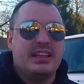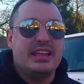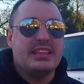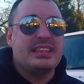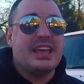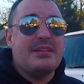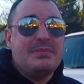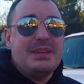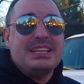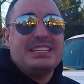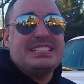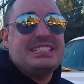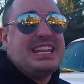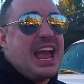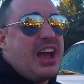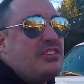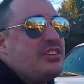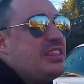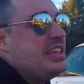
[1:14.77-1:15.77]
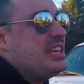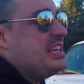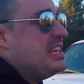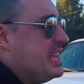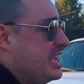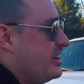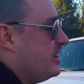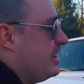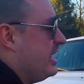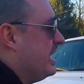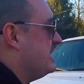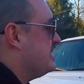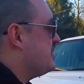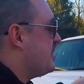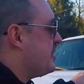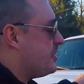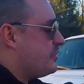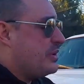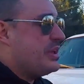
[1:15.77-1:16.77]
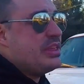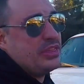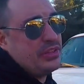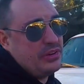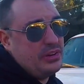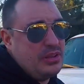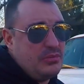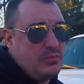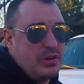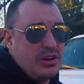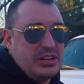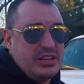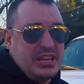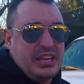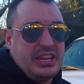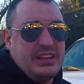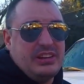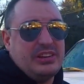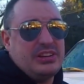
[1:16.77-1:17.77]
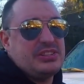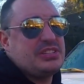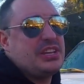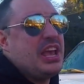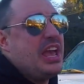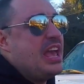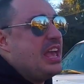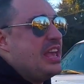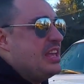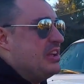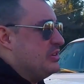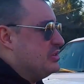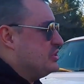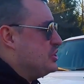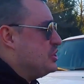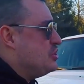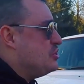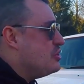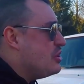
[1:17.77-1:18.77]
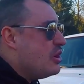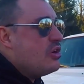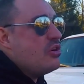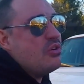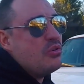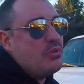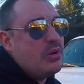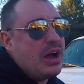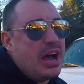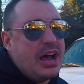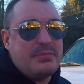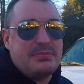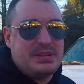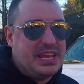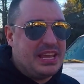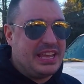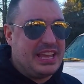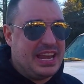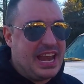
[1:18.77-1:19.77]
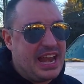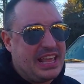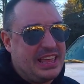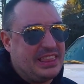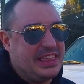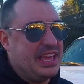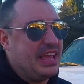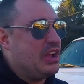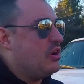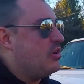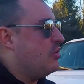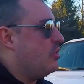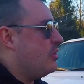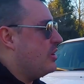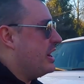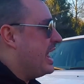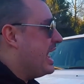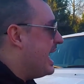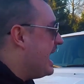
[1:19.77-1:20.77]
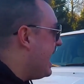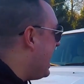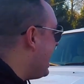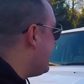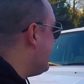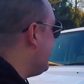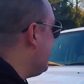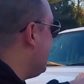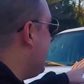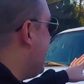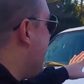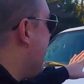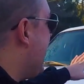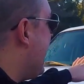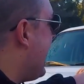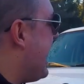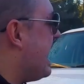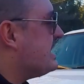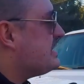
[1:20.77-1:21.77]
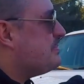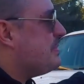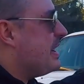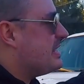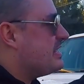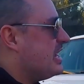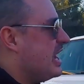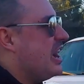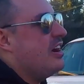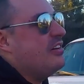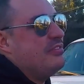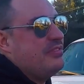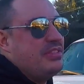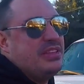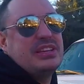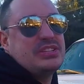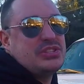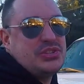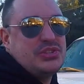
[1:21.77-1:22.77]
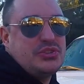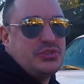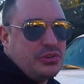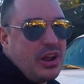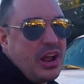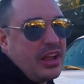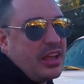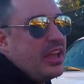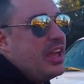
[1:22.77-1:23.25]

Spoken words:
That means down to the gearing, it's 331 gears. There's no uptick in anything on any aspect of this truck.